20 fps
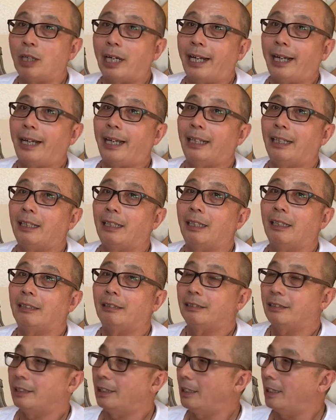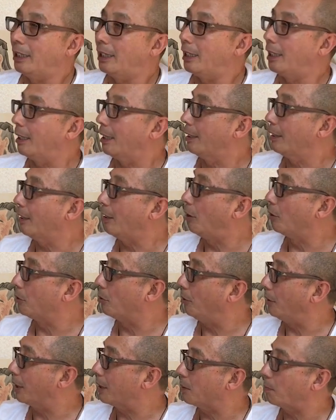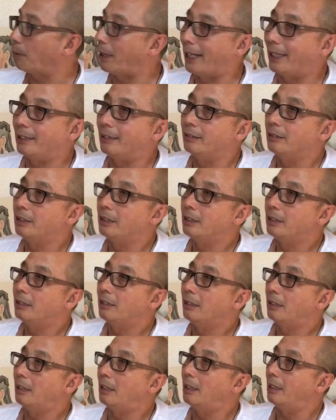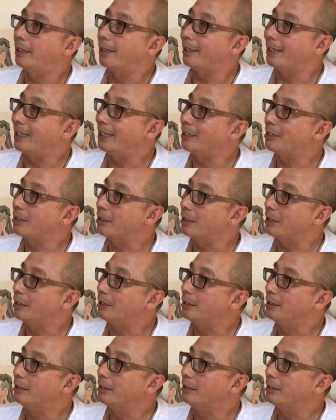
why, how to explain this